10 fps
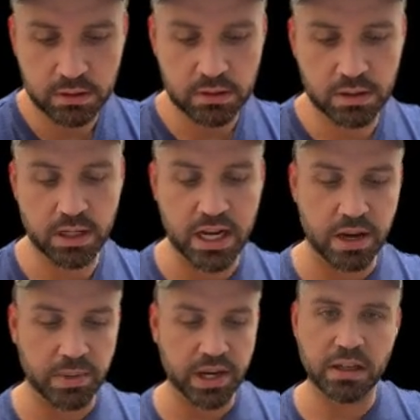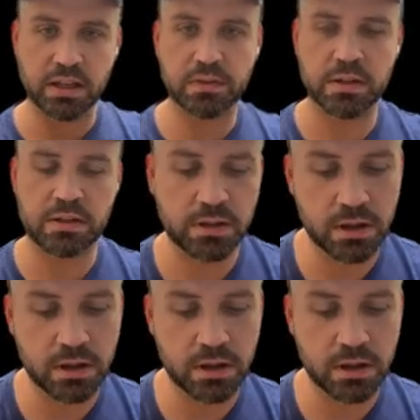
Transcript: Could kind of make a difference.